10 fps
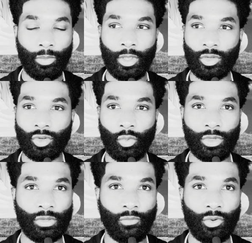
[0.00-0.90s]
there's no
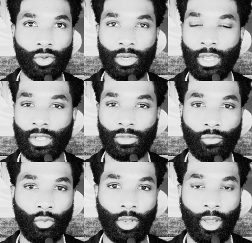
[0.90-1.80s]
reason for you to dance
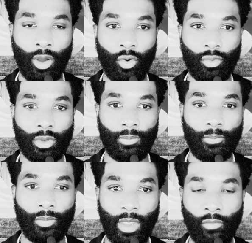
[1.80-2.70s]
full out
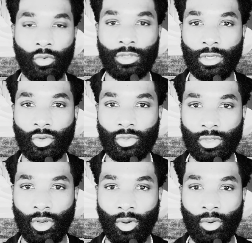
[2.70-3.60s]
every single
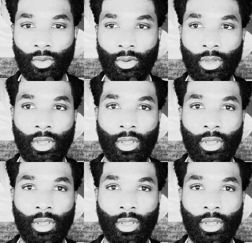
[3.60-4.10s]
song